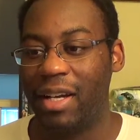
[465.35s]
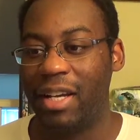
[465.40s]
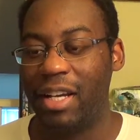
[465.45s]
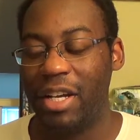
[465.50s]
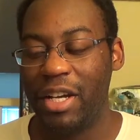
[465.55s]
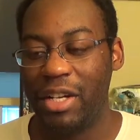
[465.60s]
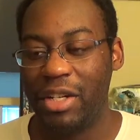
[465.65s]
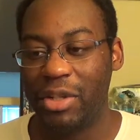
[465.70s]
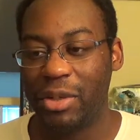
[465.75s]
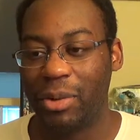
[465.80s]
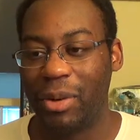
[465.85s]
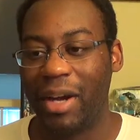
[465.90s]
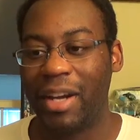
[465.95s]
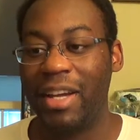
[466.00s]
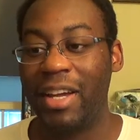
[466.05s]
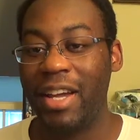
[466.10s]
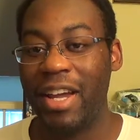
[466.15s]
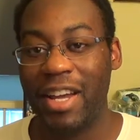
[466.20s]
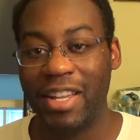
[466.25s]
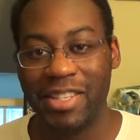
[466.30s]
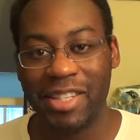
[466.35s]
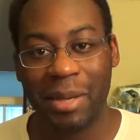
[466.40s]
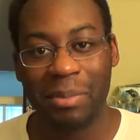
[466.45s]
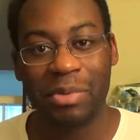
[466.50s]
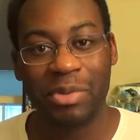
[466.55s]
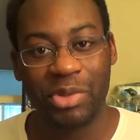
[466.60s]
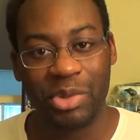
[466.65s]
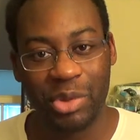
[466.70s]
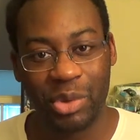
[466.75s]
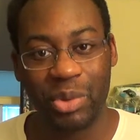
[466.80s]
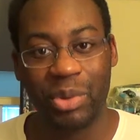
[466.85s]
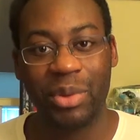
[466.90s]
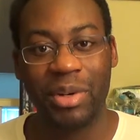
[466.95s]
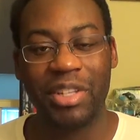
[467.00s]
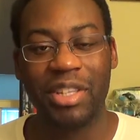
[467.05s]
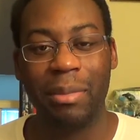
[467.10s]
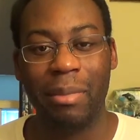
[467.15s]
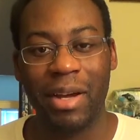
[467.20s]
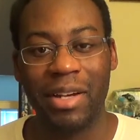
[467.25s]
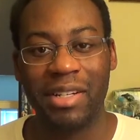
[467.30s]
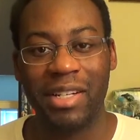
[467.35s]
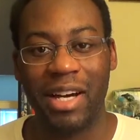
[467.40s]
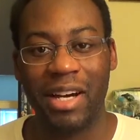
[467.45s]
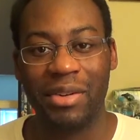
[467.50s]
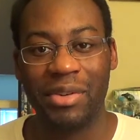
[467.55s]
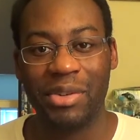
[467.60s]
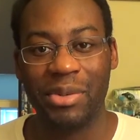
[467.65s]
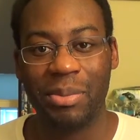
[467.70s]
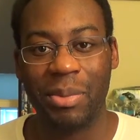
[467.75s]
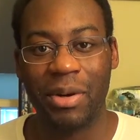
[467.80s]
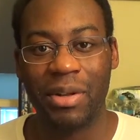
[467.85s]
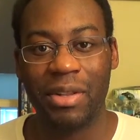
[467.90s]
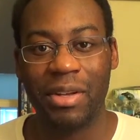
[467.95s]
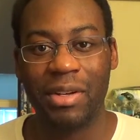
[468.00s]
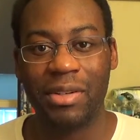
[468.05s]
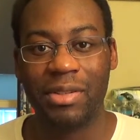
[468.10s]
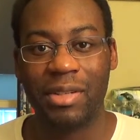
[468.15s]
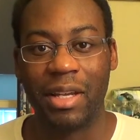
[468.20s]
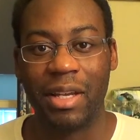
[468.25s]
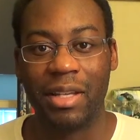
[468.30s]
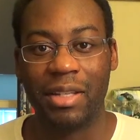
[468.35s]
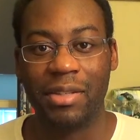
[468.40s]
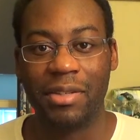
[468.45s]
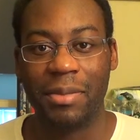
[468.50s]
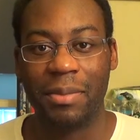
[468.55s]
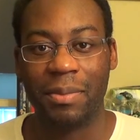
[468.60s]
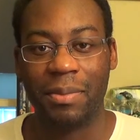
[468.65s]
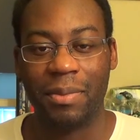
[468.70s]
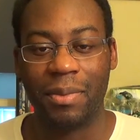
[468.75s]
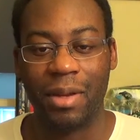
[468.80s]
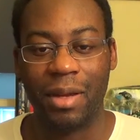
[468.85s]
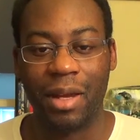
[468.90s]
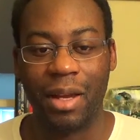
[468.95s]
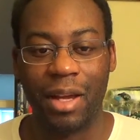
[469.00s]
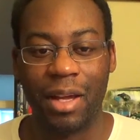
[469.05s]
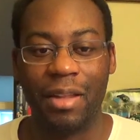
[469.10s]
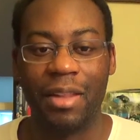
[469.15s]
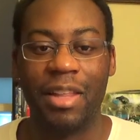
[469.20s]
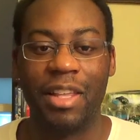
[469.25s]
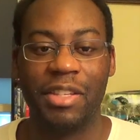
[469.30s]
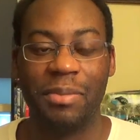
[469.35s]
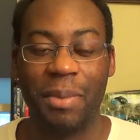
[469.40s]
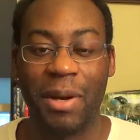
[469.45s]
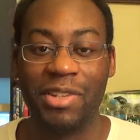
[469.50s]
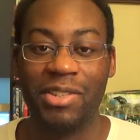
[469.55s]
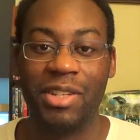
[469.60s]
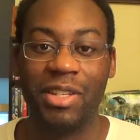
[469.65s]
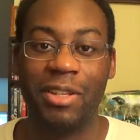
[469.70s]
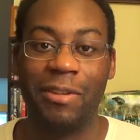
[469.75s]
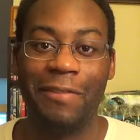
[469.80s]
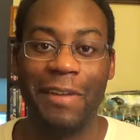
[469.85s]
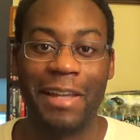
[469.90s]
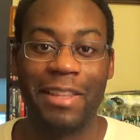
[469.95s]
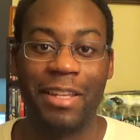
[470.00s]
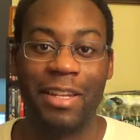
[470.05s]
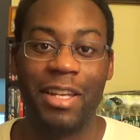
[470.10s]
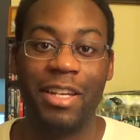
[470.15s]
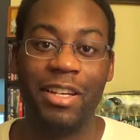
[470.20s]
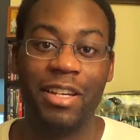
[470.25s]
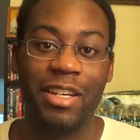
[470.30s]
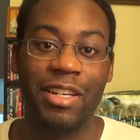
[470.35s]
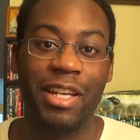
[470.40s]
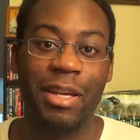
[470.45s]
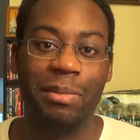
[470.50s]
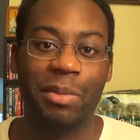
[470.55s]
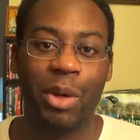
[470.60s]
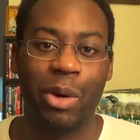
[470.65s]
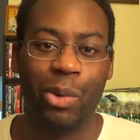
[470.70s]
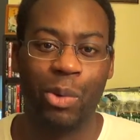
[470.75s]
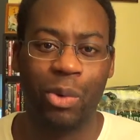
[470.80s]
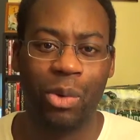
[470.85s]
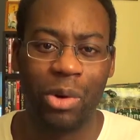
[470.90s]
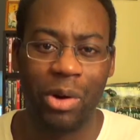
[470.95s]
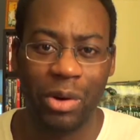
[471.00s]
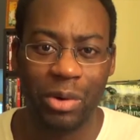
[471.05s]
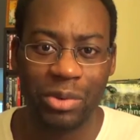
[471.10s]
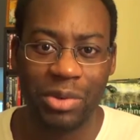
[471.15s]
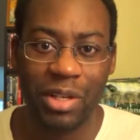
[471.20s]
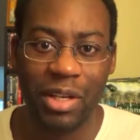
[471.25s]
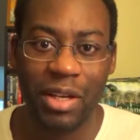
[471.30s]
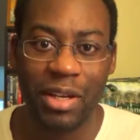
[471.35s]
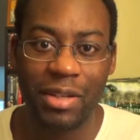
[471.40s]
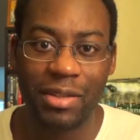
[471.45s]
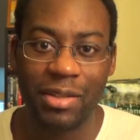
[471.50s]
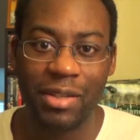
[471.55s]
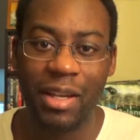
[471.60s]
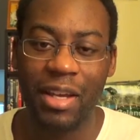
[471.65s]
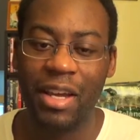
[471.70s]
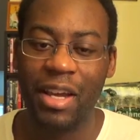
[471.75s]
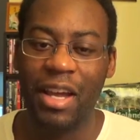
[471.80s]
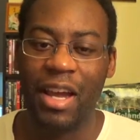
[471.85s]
He ends up screwing the McDonald's brothers, especially the fact that they couldn't keep their royalties.